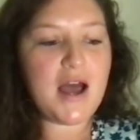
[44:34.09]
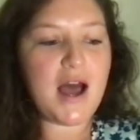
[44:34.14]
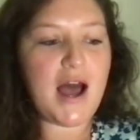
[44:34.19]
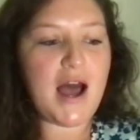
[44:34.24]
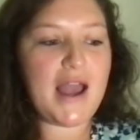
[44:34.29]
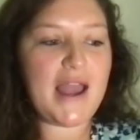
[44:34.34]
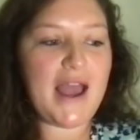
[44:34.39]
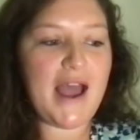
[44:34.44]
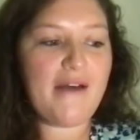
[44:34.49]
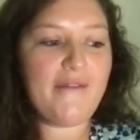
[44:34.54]

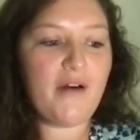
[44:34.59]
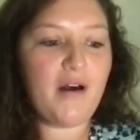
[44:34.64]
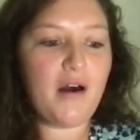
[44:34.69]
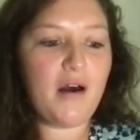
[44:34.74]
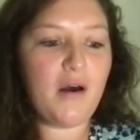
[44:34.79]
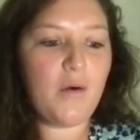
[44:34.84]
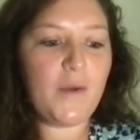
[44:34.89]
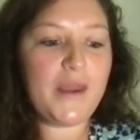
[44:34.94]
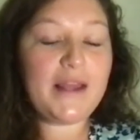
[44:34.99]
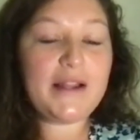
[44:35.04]
I have
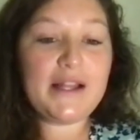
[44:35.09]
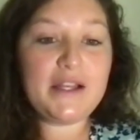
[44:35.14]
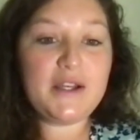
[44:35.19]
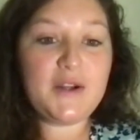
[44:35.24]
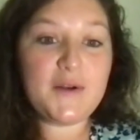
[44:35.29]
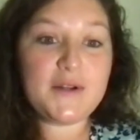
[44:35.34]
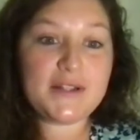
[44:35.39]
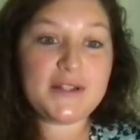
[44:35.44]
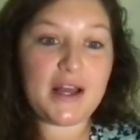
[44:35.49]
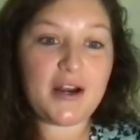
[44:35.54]
a weekly
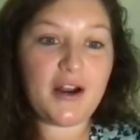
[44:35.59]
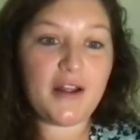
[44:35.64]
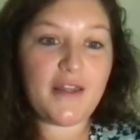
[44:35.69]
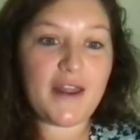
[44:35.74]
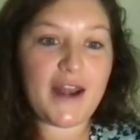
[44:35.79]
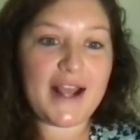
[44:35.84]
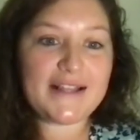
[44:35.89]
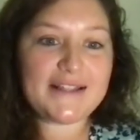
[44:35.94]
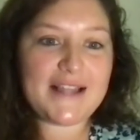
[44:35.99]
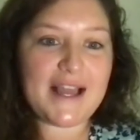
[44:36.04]
newsletter
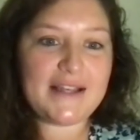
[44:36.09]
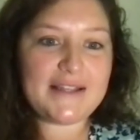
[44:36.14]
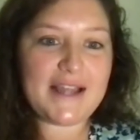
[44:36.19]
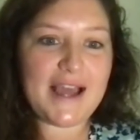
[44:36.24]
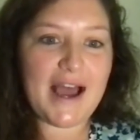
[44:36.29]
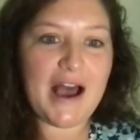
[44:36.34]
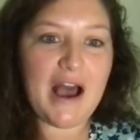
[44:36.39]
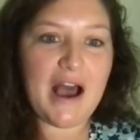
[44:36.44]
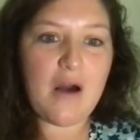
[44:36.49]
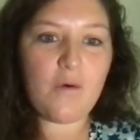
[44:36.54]
that I send
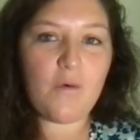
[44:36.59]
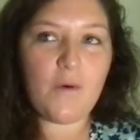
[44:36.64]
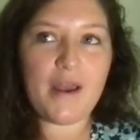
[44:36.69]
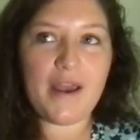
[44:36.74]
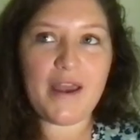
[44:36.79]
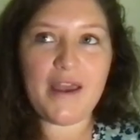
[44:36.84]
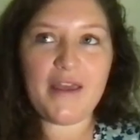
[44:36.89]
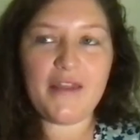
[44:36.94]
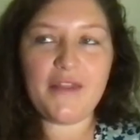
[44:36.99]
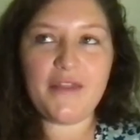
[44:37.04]
out
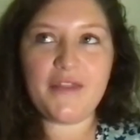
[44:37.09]
with